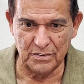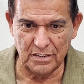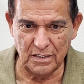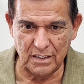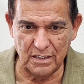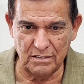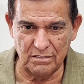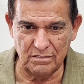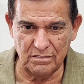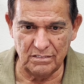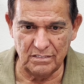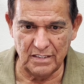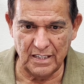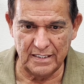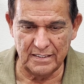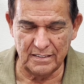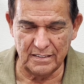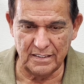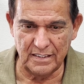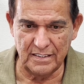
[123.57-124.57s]

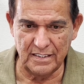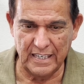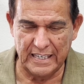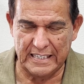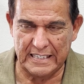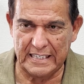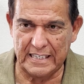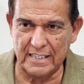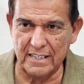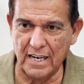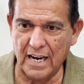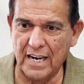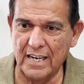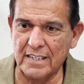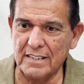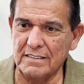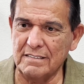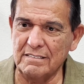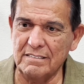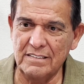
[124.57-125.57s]

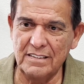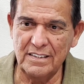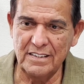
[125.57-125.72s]
1989,